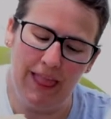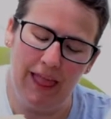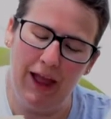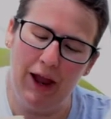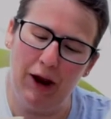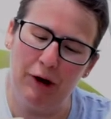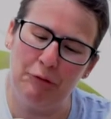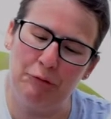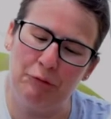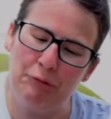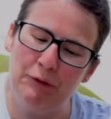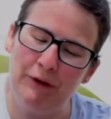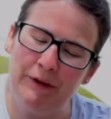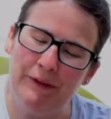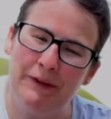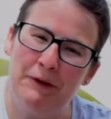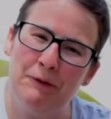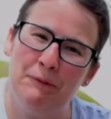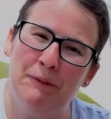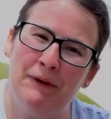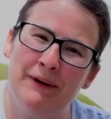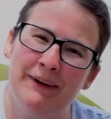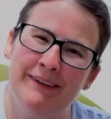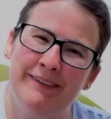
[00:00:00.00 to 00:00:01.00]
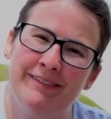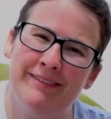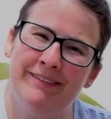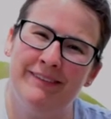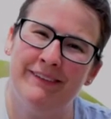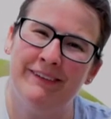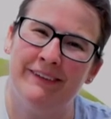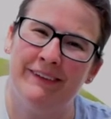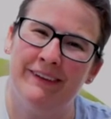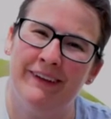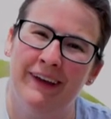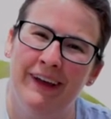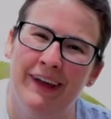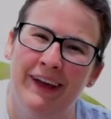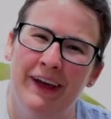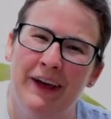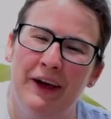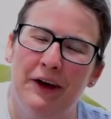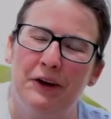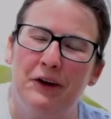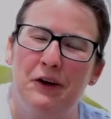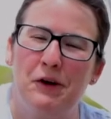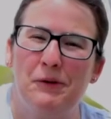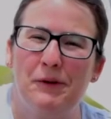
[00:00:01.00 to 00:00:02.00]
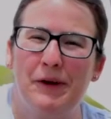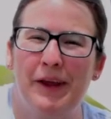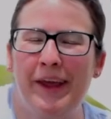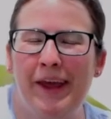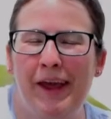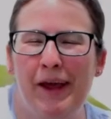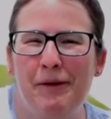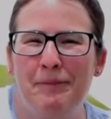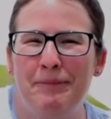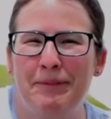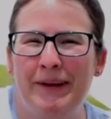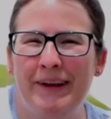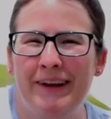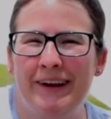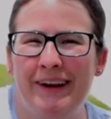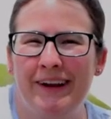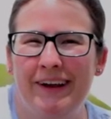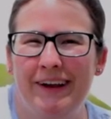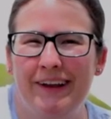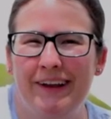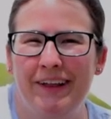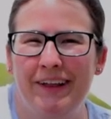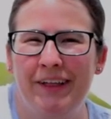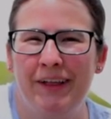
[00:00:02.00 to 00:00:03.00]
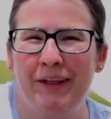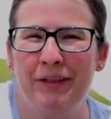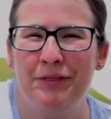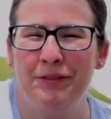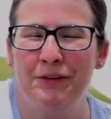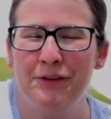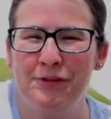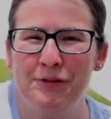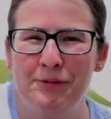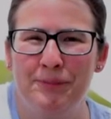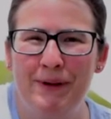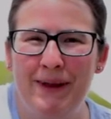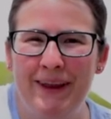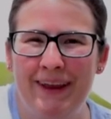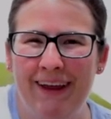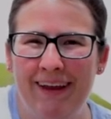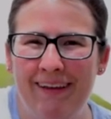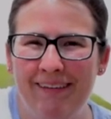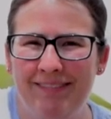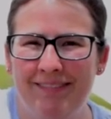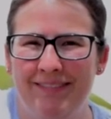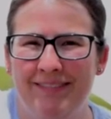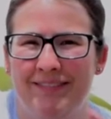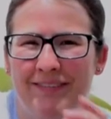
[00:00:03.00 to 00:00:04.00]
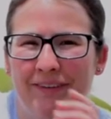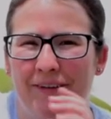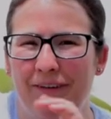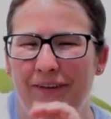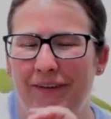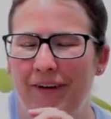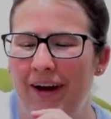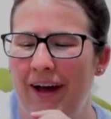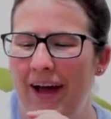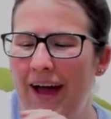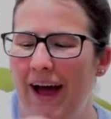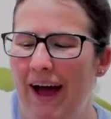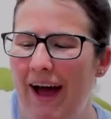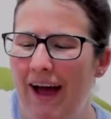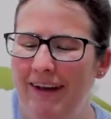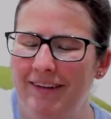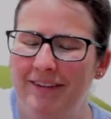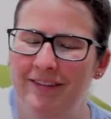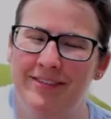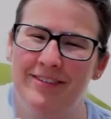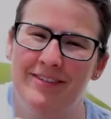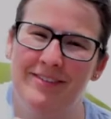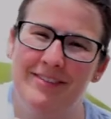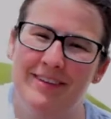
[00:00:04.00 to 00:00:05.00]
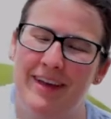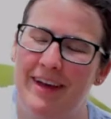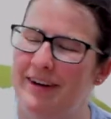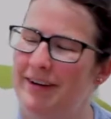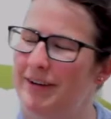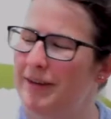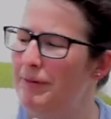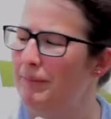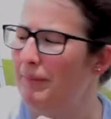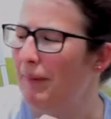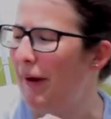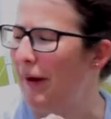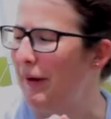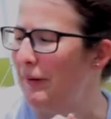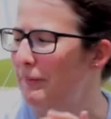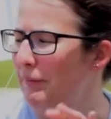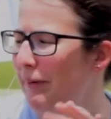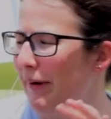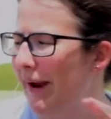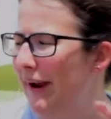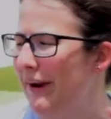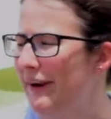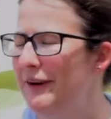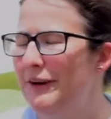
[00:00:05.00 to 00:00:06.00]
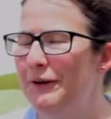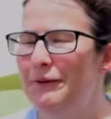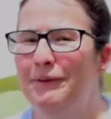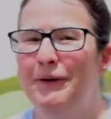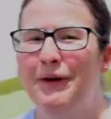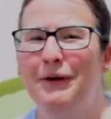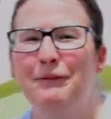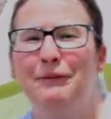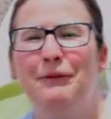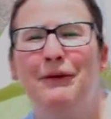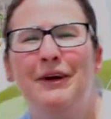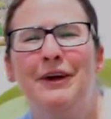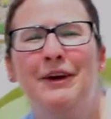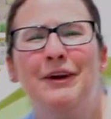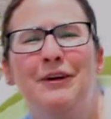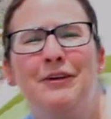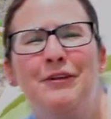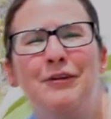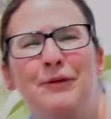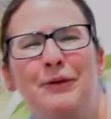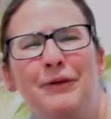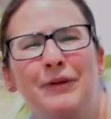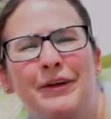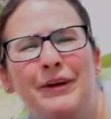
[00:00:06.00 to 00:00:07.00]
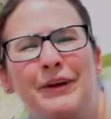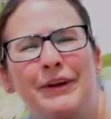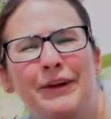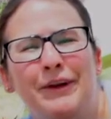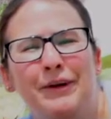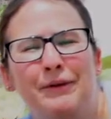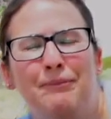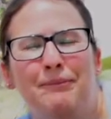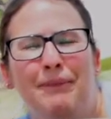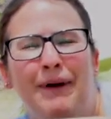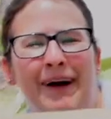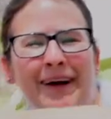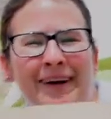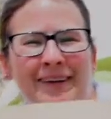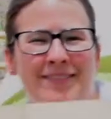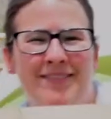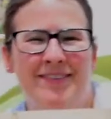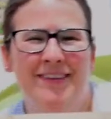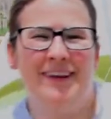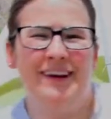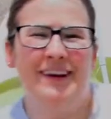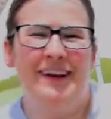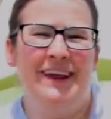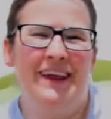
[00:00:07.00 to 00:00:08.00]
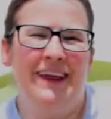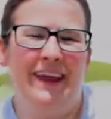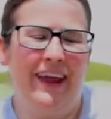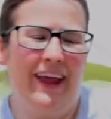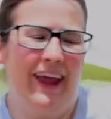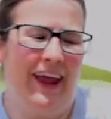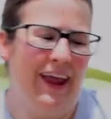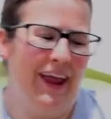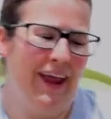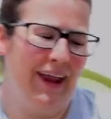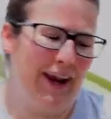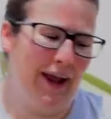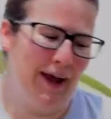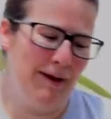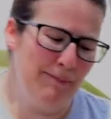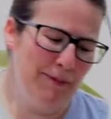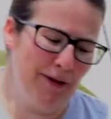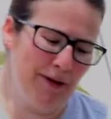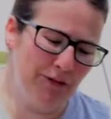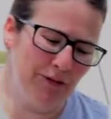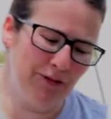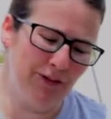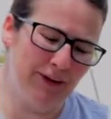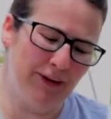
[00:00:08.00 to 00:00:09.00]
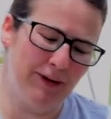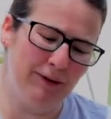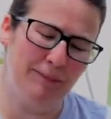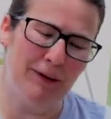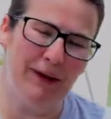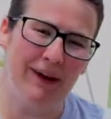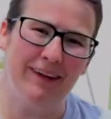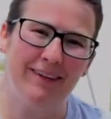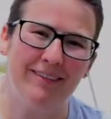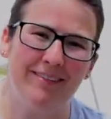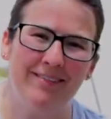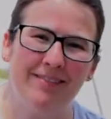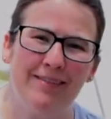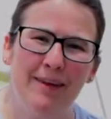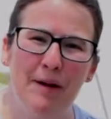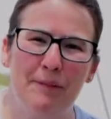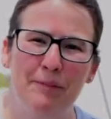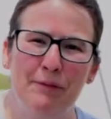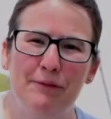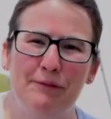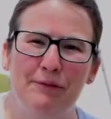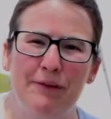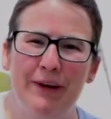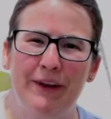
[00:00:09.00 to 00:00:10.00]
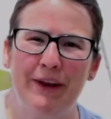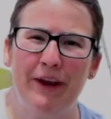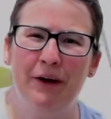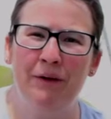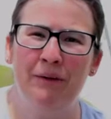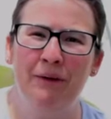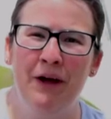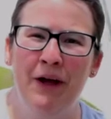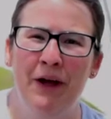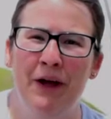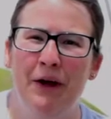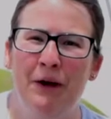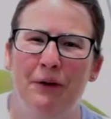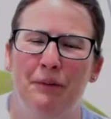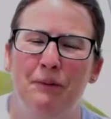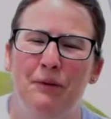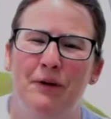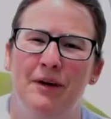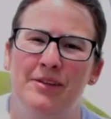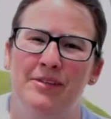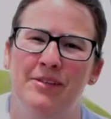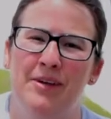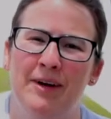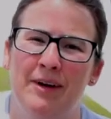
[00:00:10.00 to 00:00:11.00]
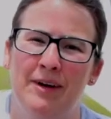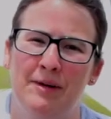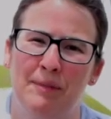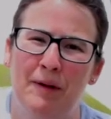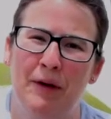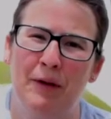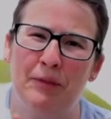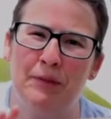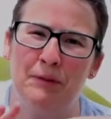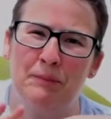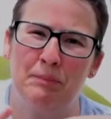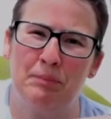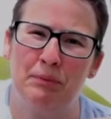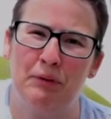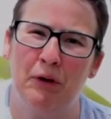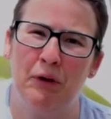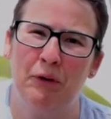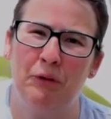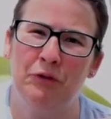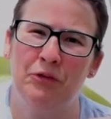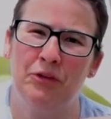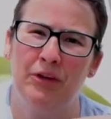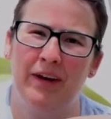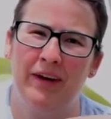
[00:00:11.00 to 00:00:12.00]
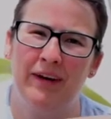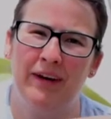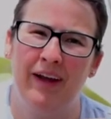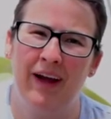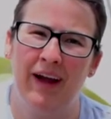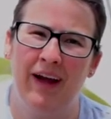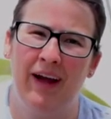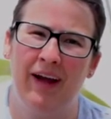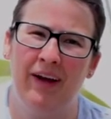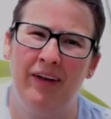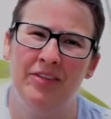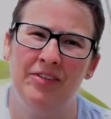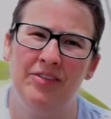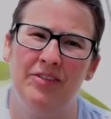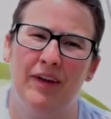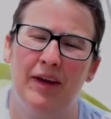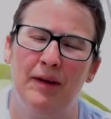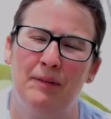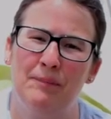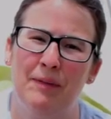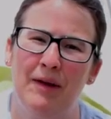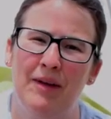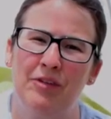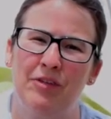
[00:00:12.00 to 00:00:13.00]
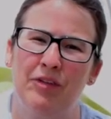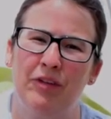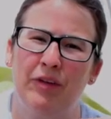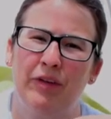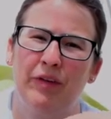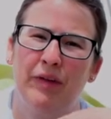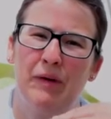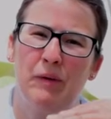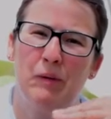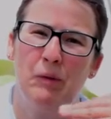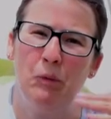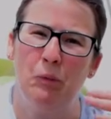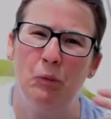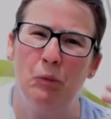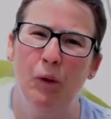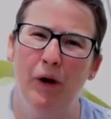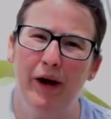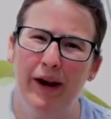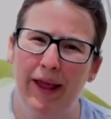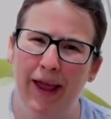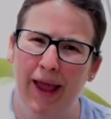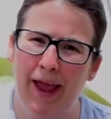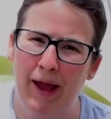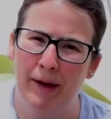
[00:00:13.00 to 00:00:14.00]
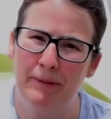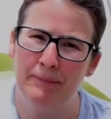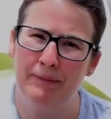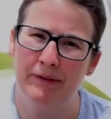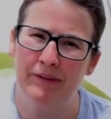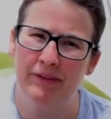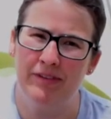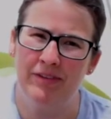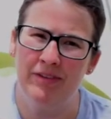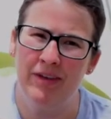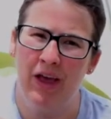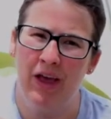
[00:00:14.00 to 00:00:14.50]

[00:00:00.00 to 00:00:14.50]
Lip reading: I really wanted to go camping this weekend, so I just decided to buy a brand new one. We're gonna do a little unboxing, and I'm actually gonna make a separate video where I talk about the pros and cons and basically what happened